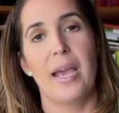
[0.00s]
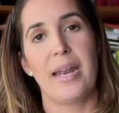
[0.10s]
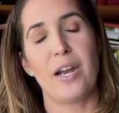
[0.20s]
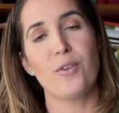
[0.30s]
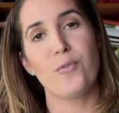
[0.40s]

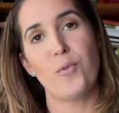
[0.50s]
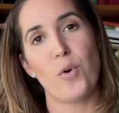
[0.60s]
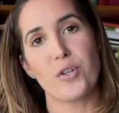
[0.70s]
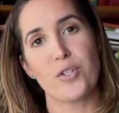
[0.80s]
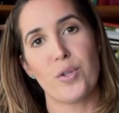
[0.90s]
And how do you
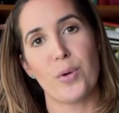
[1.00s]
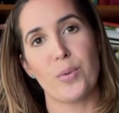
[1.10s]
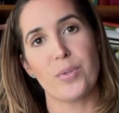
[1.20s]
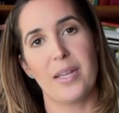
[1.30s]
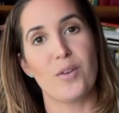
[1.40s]
forge
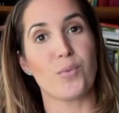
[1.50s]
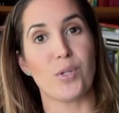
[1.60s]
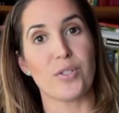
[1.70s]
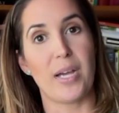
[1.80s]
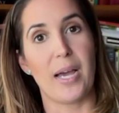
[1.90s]
those in
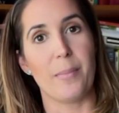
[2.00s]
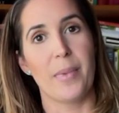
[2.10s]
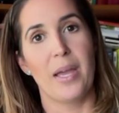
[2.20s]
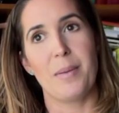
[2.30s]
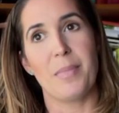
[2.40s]
real time?
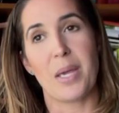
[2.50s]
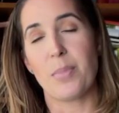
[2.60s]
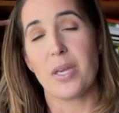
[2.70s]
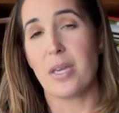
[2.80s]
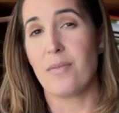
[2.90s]
And
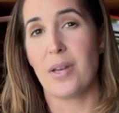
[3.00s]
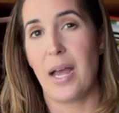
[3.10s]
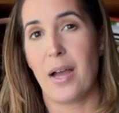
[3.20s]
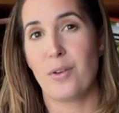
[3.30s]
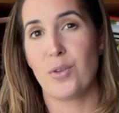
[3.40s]
maybe even
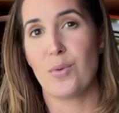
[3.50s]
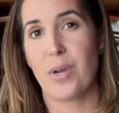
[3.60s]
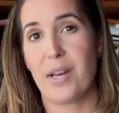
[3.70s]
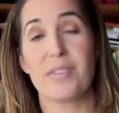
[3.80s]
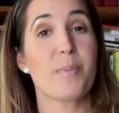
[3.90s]
how you
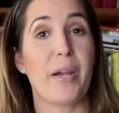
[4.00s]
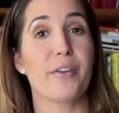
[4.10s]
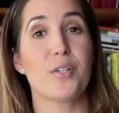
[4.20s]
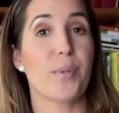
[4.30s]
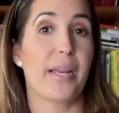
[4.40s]
kind of aspire
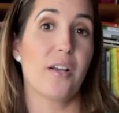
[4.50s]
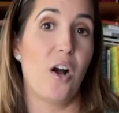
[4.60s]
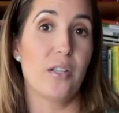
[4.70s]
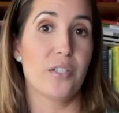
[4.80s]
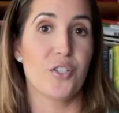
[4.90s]
to do that in
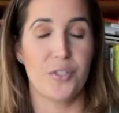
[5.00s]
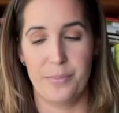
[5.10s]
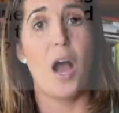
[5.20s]
college.